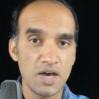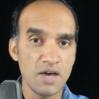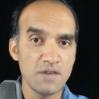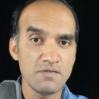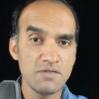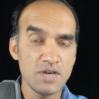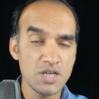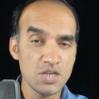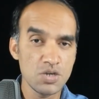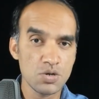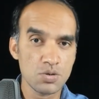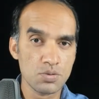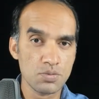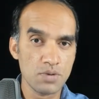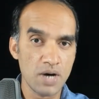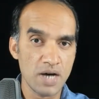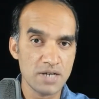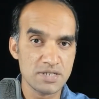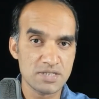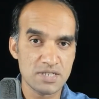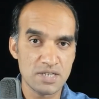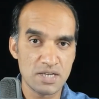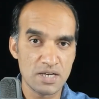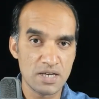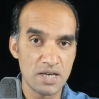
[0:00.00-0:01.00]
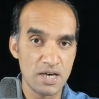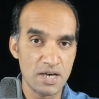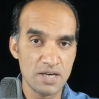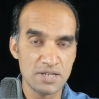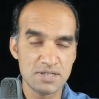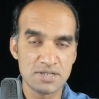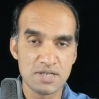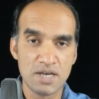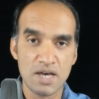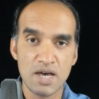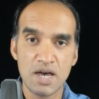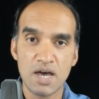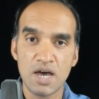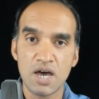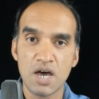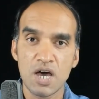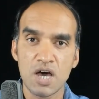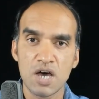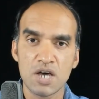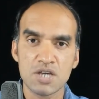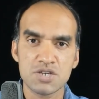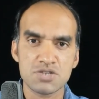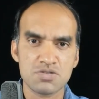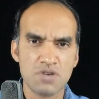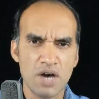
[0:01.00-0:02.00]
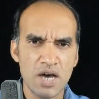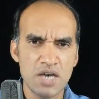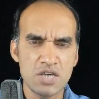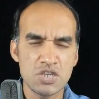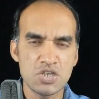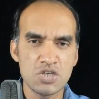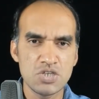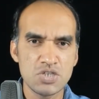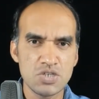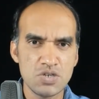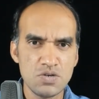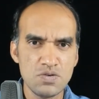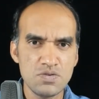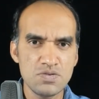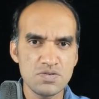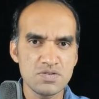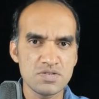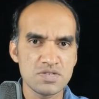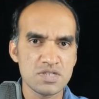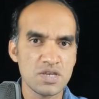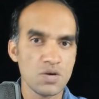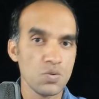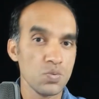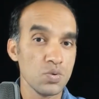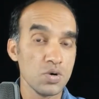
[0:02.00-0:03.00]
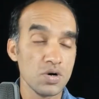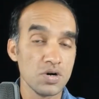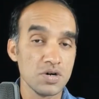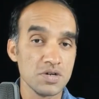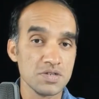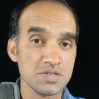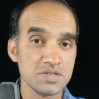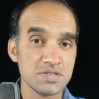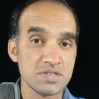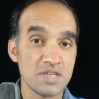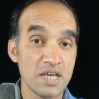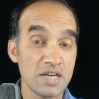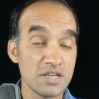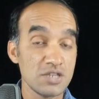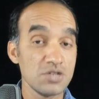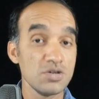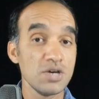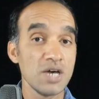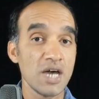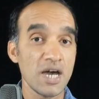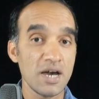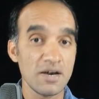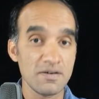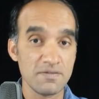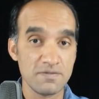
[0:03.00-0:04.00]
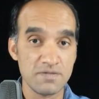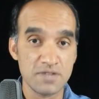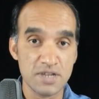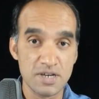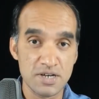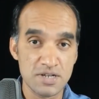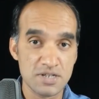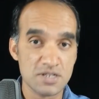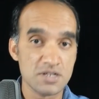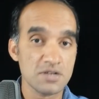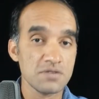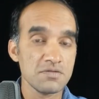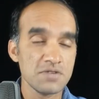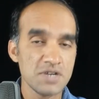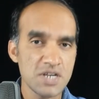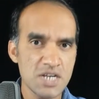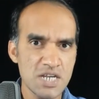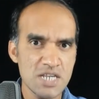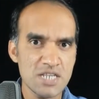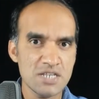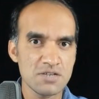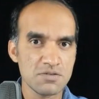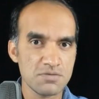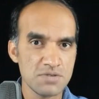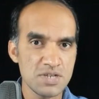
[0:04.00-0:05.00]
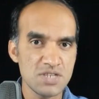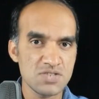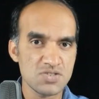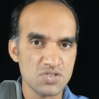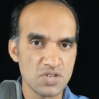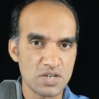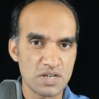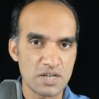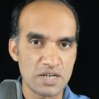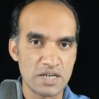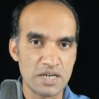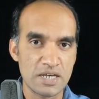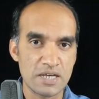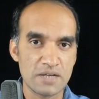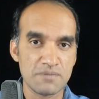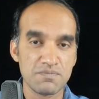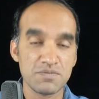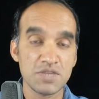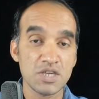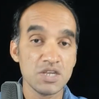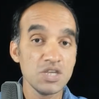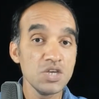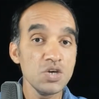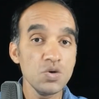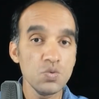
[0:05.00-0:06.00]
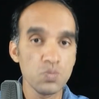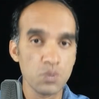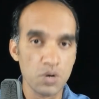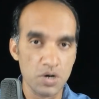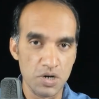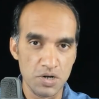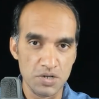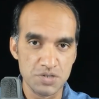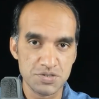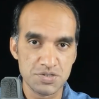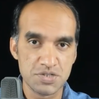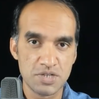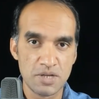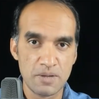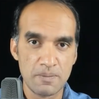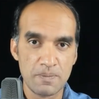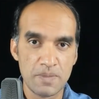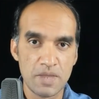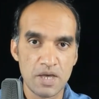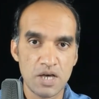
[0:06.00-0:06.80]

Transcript: And when you're writing it, try to use the words that you have learned recently, the new words.